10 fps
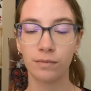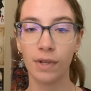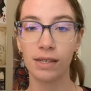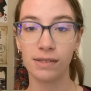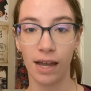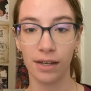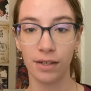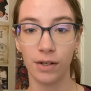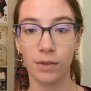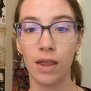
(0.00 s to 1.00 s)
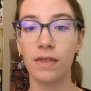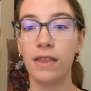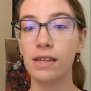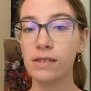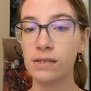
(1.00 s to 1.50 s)
side note,
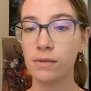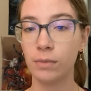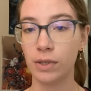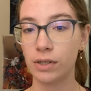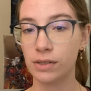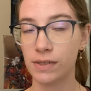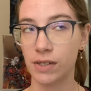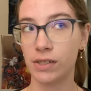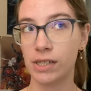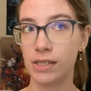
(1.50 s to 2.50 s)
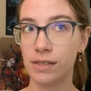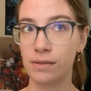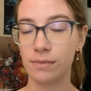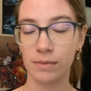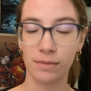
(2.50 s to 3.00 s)
this book series,
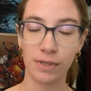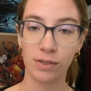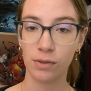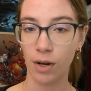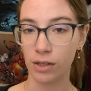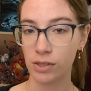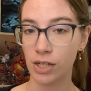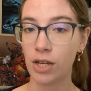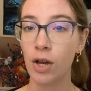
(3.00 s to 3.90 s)
this duology,